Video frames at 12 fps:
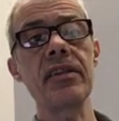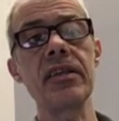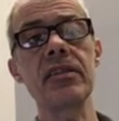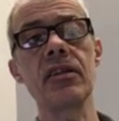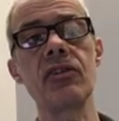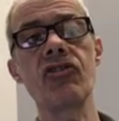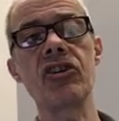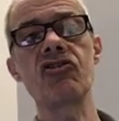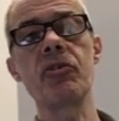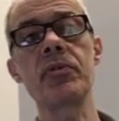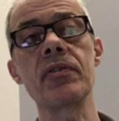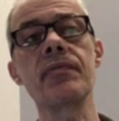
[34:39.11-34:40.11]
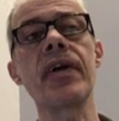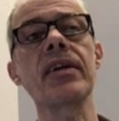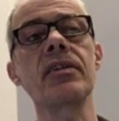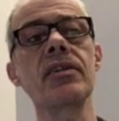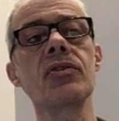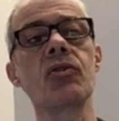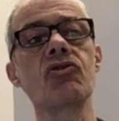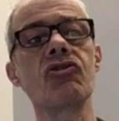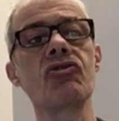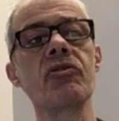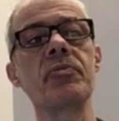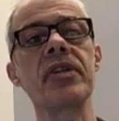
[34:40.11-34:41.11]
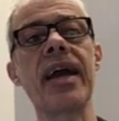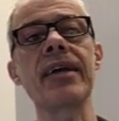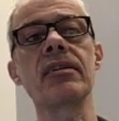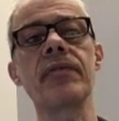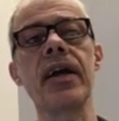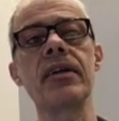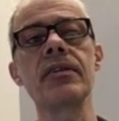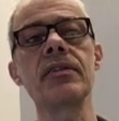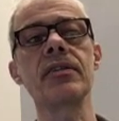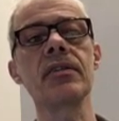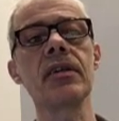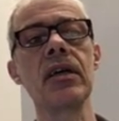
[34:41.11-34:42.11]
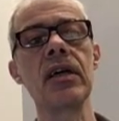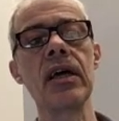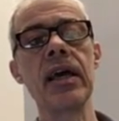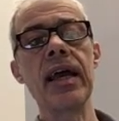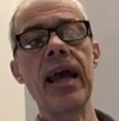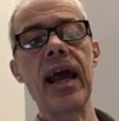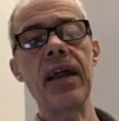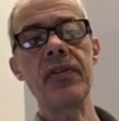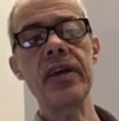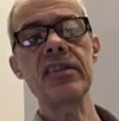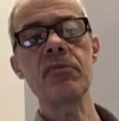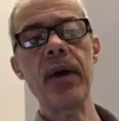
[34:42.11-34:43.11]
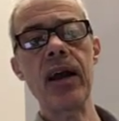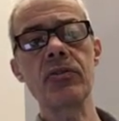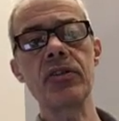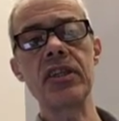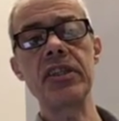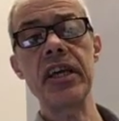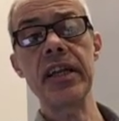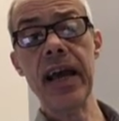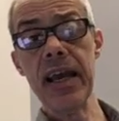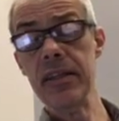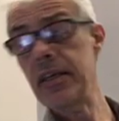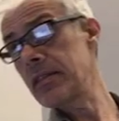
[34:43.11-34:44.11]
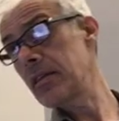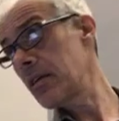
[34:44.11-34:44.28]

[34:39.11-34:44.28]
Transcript: and these are the transcription factors or transcription activators. And these are bound to the DNA, and these